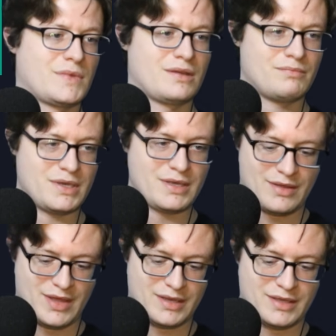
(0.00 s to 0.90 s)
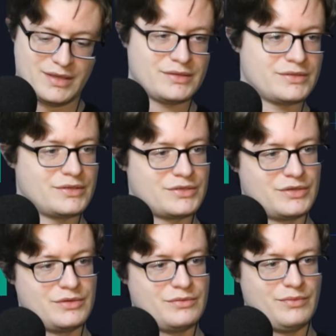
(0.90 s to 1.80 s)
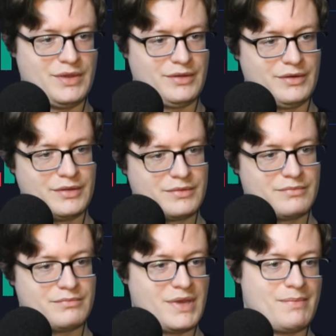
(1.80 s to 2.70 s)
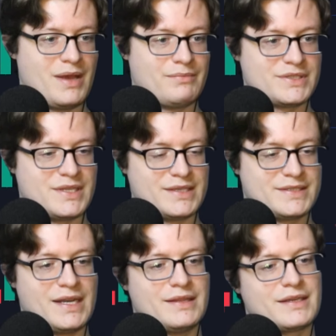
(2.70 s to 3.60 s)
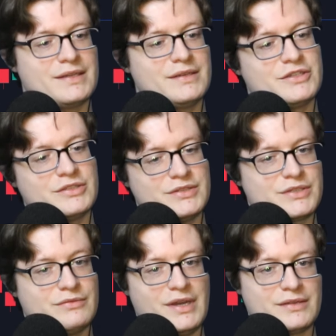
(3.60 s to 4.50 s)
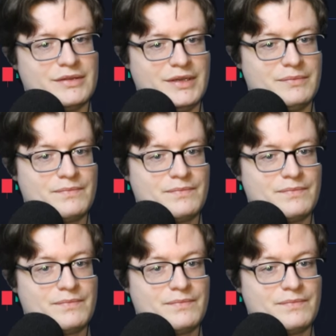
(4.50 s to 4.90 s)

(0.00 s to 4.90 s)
But yeah, that is too weird. Maybe I'm just not setting the conditions correctly.